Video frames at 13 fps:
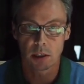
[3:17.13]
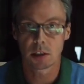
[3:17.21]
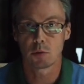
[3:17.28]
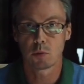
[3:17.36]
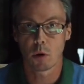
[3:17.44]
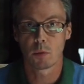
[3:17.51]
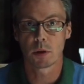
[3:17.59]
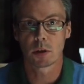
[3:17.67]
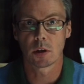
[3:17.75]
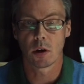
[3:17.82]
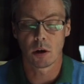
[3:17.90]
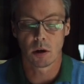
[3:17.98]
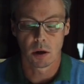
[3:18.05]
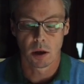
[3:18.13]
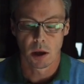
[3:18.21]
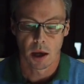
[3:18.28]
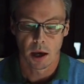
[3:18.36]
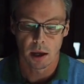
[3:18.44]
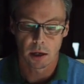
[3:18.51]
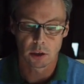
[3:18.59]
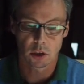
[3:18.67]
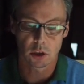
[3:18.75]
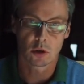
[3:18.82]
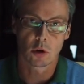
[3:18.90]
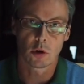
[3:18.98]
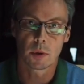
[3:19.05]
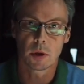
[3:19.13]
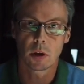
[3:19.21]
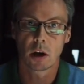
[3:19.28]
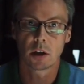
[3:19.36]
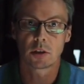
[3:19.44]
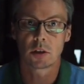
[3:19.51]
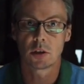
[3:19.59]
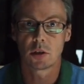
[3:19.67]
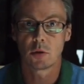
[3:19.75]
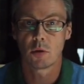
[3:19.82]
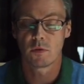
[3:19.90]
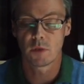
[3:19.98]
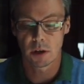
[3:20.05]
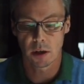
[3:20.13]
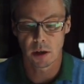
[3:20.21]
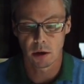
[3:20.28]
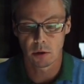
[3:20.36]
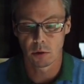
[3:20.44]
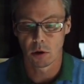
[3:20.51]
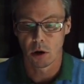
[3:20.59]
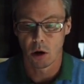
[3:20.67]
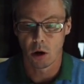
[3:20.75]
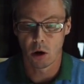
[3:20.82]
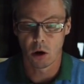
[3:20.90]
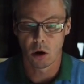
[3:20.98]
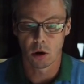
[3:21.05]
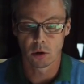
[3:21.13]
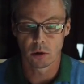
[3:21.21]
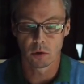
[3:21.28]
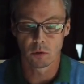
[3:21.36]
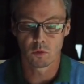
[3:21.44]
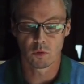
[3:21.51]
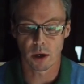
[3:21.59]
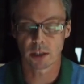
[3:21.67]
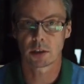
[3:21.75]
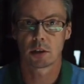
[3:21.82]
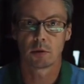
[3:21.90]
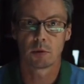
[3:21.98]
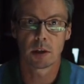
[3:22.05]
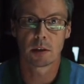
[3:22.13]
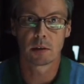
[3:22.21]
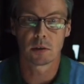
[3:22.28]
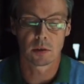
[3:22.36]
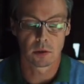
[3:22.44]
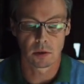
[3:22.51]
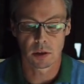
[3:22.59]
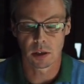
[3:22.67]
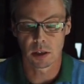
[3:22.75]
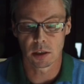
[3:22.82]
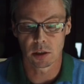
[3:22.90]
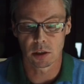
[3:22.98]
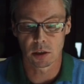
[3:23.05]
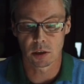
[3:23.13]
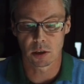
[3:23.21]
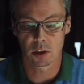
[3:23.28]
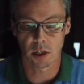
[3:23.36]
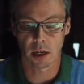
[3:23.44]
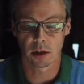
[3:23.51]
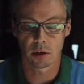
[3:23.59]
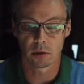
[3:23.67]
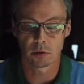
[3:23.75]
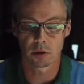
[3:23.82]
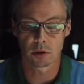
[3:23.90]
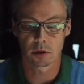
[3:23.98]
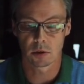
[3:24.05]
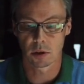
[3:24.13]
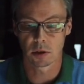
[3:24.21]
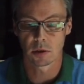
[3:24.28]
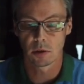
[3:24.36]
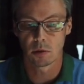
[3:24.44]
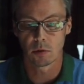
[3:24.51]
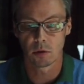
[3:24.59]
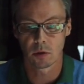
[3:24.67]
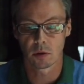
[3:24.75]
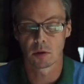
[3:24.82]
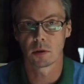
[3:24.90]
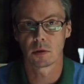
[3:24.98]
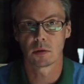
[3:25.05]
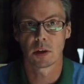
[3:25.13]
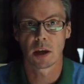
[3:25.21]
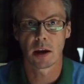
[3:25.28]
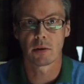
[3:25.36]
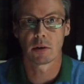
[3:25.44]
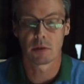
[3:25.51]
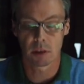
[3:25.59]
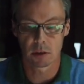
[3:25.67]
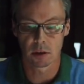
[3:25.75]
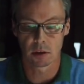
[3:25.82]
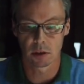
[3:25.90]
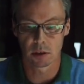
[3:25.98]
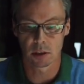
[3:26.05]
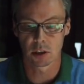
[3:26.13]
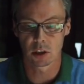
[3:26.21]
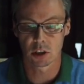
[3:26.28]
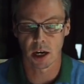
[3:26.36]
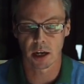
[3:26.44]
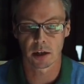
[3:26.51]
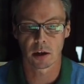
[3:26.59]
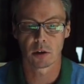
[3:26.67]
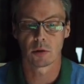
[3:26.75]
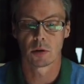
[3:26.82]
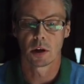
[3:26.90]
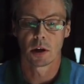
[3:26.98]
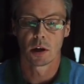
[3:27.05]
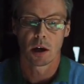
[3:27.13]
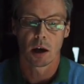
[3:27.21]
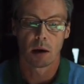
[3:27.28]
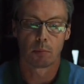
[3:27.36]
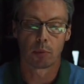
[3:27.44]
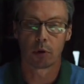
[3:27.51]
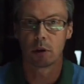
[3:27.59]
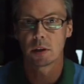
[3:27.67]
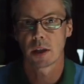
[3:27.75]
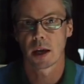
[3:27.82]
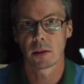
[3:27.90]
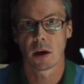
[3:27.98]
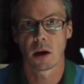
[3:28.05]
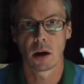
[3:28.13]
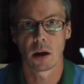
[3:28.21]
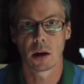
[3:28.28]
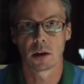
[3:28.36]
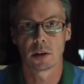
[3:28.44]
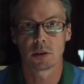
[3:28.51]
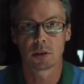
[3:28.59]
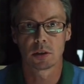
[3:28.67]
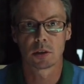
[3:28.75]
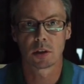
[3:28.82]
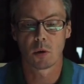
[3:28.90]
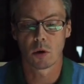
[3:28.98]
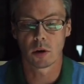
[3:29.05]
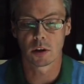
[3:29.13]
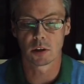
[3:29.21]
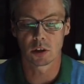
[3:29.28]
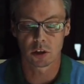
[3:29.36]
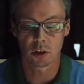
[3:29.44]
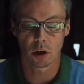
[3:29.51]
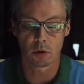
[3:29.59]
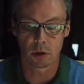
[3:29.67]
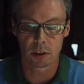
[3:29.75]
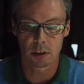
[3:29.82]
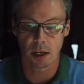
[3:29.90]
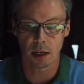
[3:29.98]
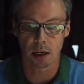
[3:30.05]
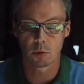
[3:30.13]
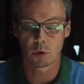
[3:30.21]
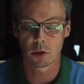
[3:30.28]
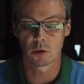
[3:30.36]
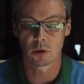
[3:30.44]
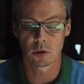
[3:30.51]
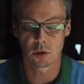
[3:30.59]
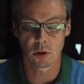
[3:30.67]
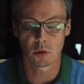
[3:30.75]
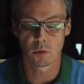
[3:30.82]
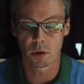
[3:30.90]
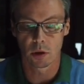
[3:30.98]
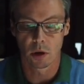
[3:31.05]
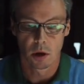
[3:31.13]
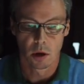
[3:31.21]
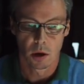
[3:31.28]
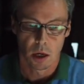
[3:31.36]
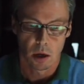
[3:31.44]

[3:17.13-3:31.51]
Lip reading: this is what we got, and I just thought it'd be nice to do a video on rescuing these shadows, the area that's in shadow, and pulling down the highlights and so on, and show exactly what you can do with,